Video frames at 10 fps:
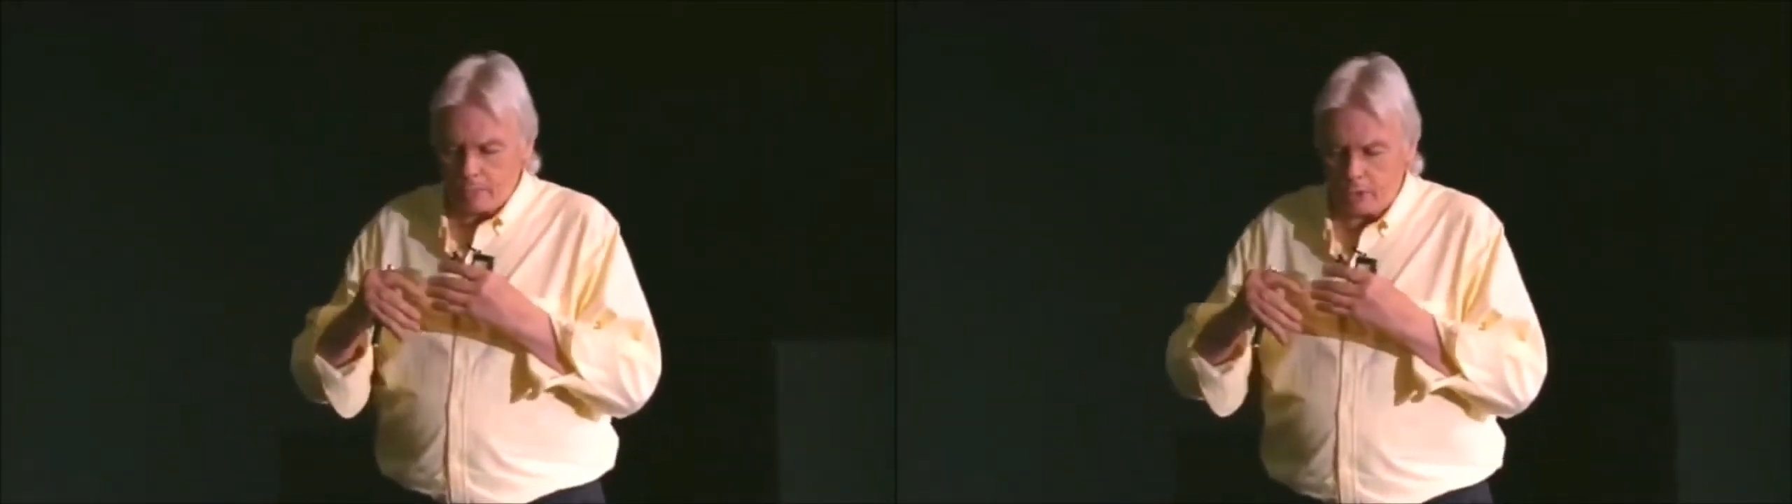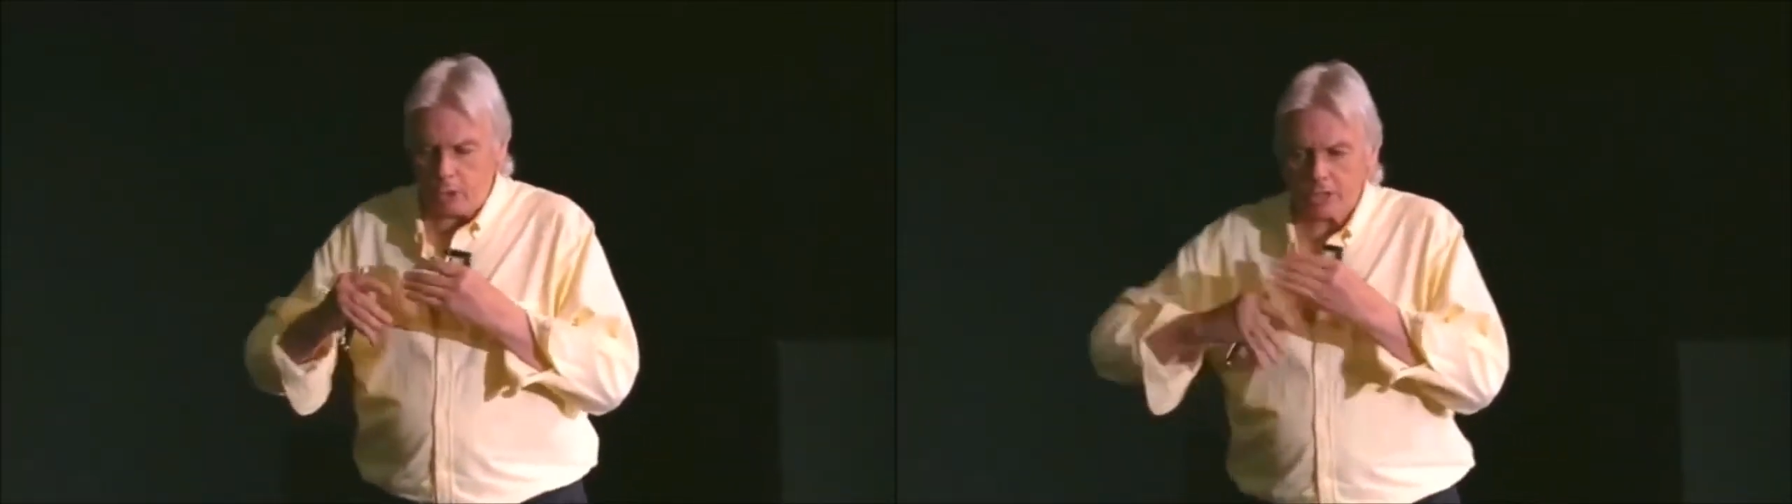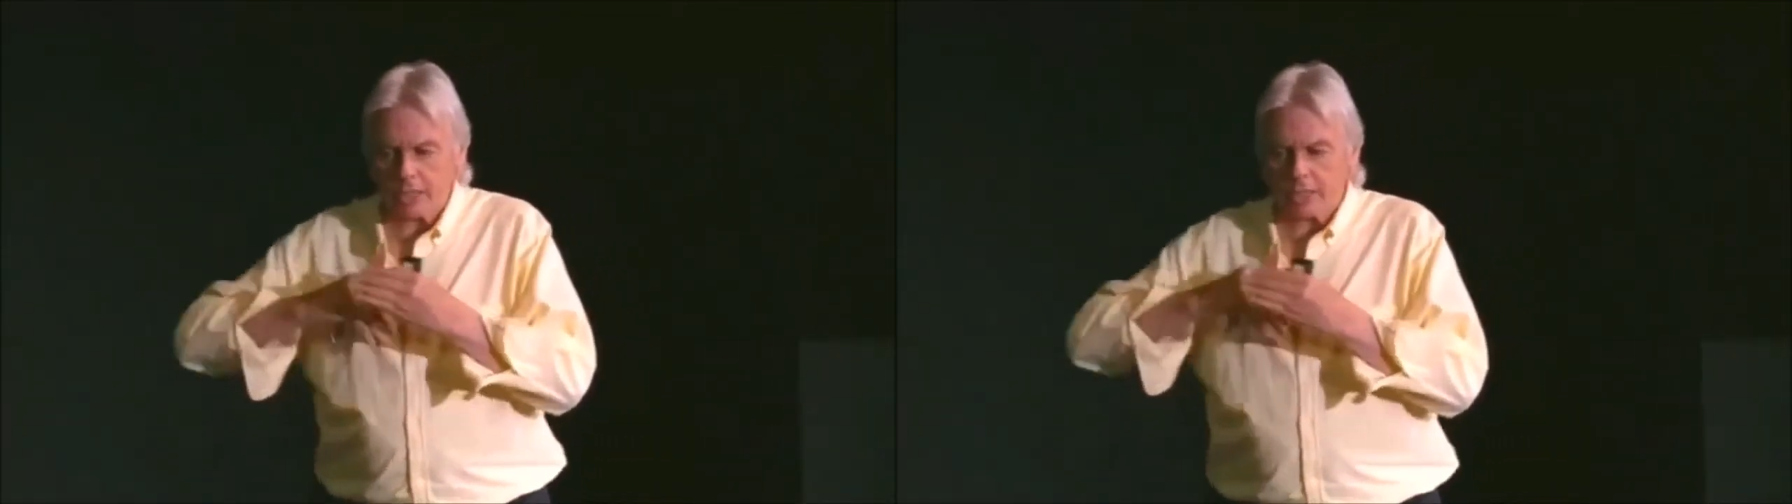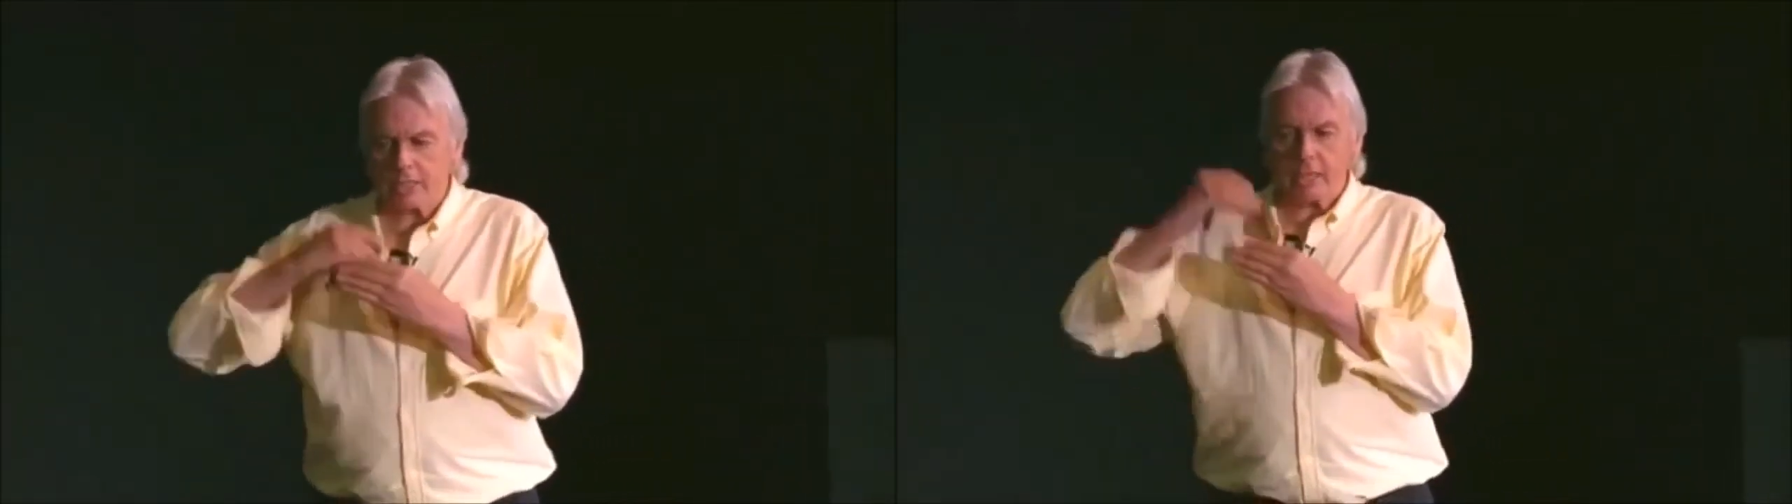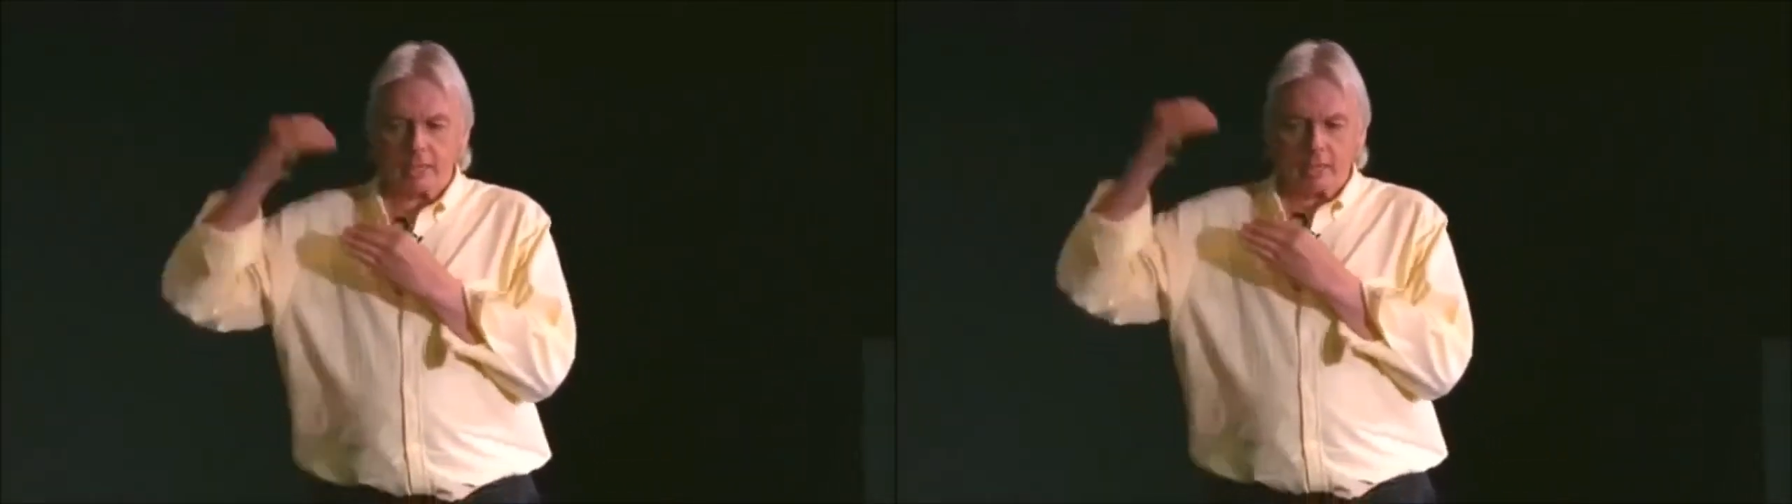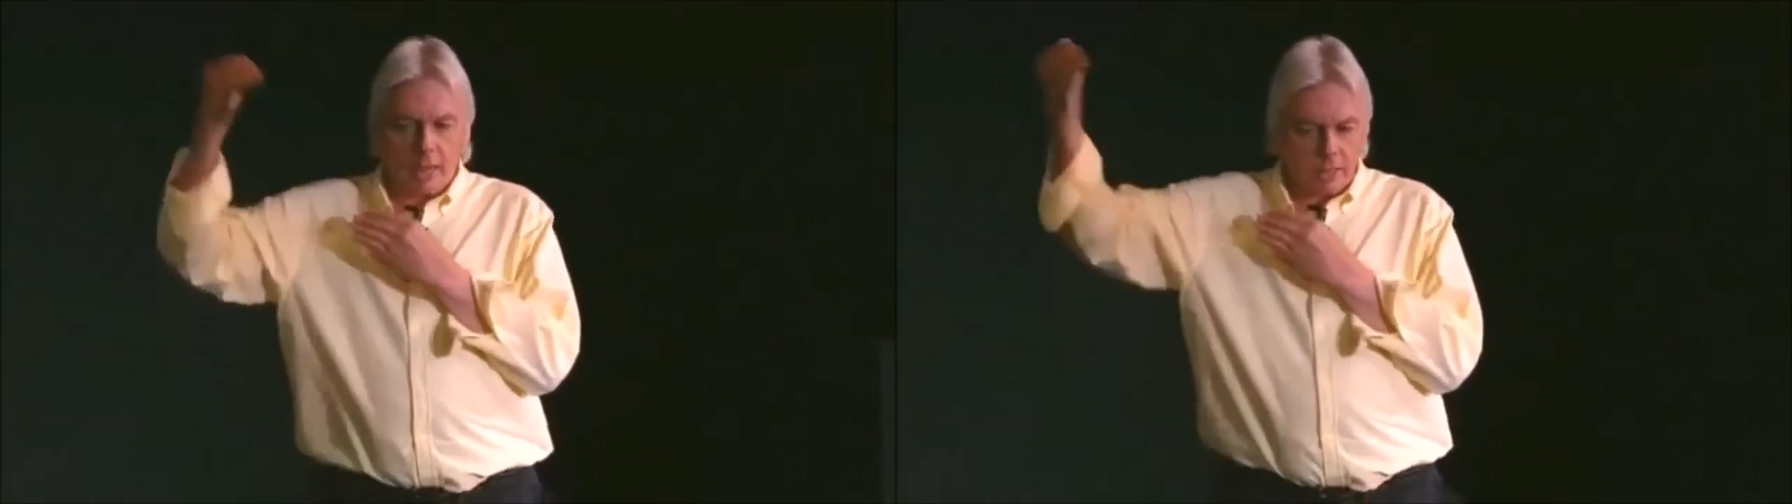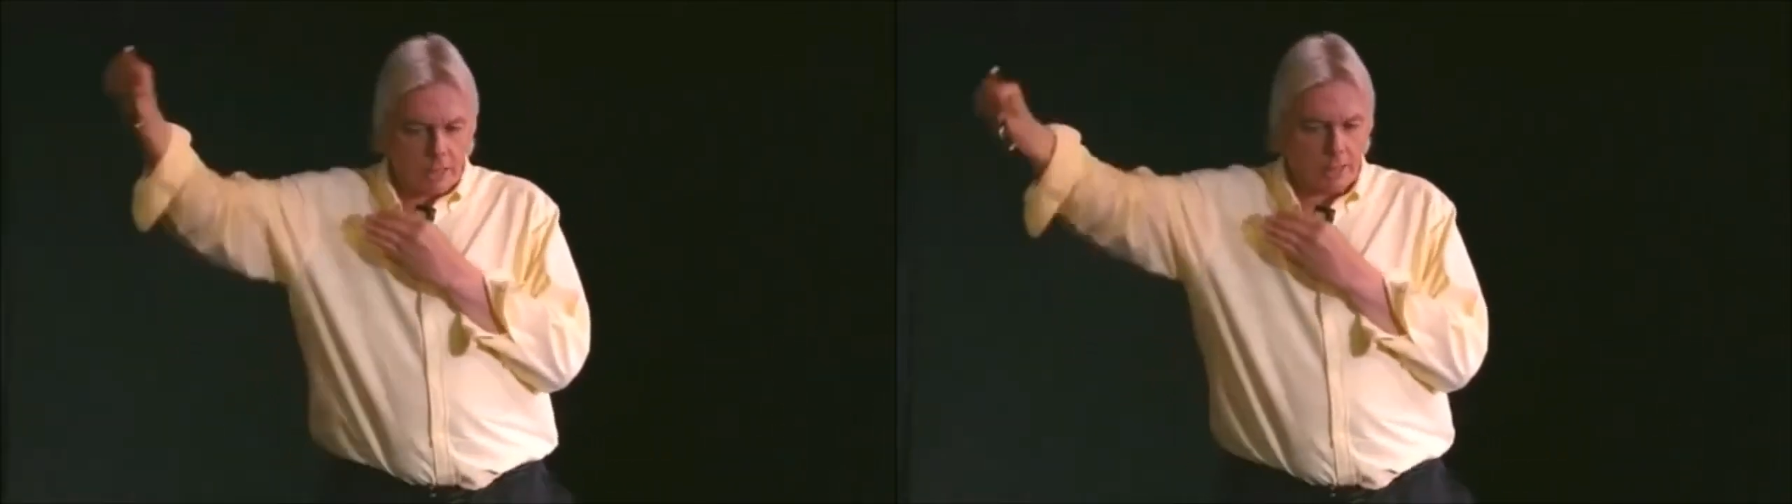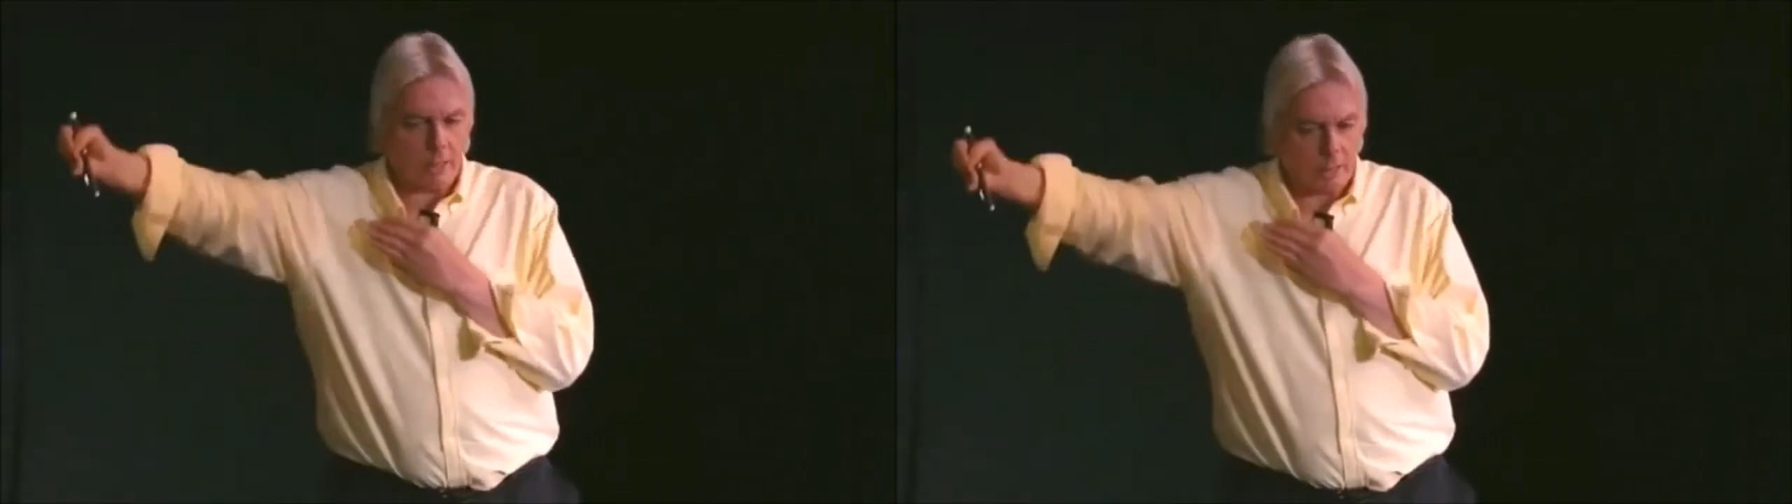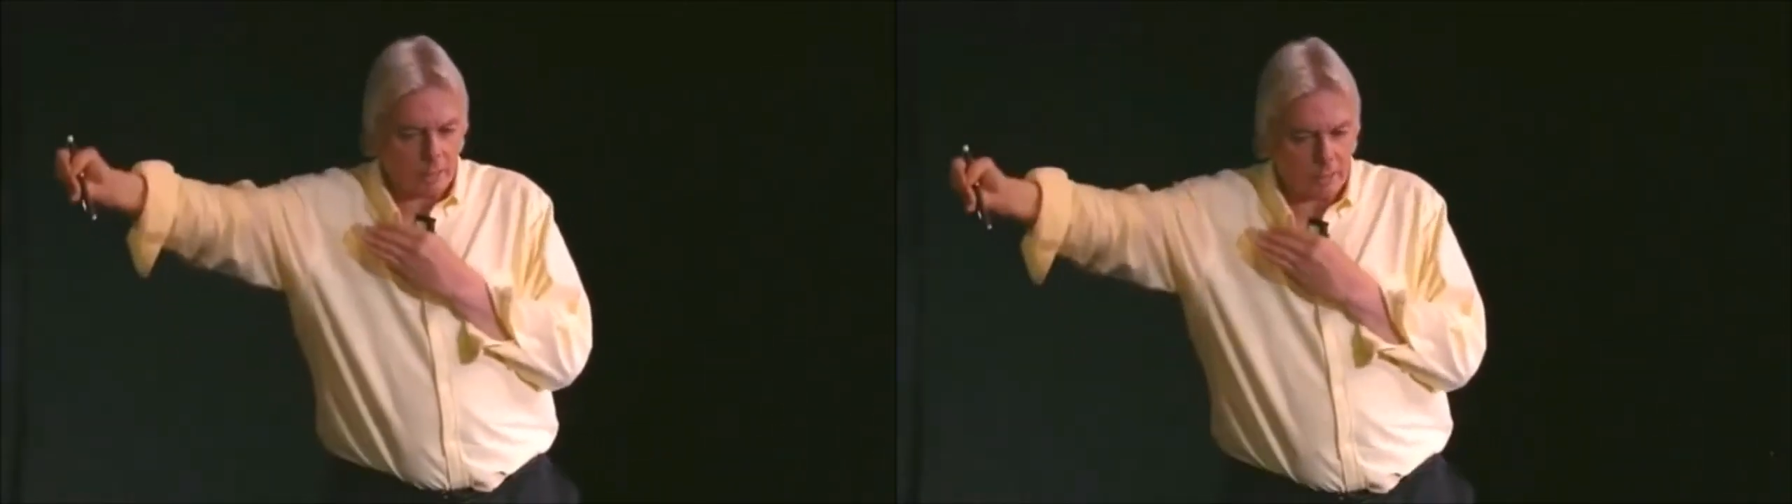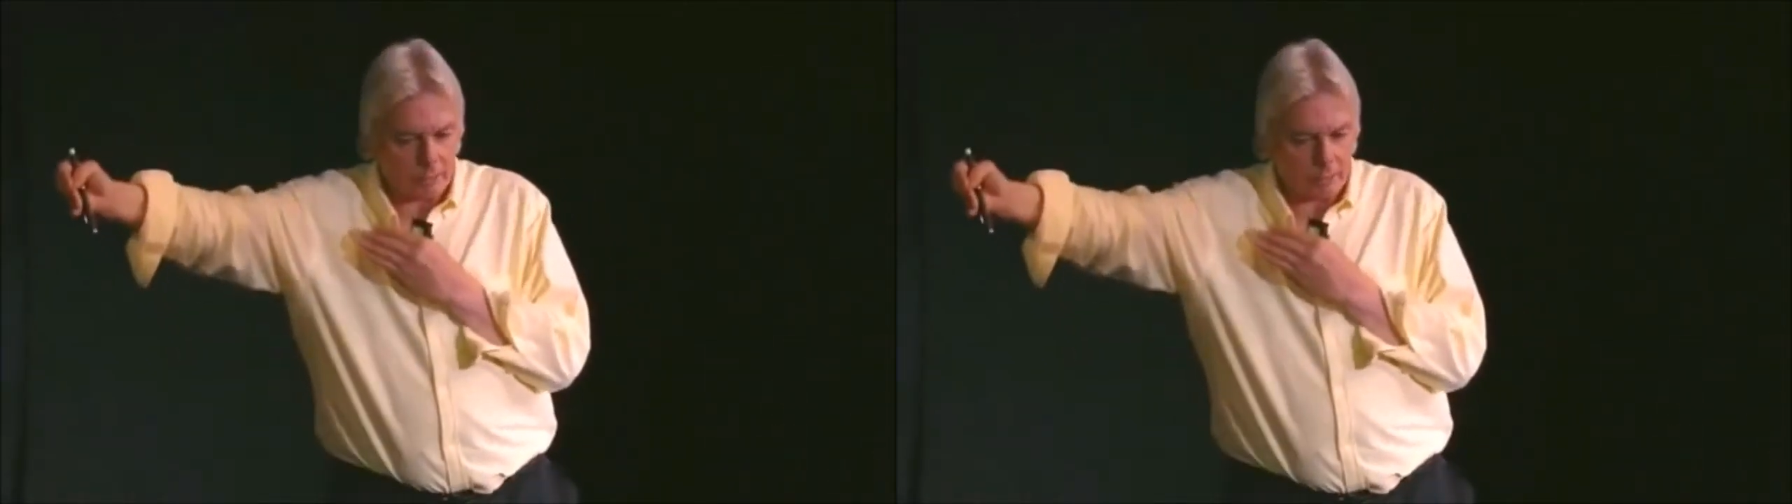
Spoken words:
Gnostics said that actually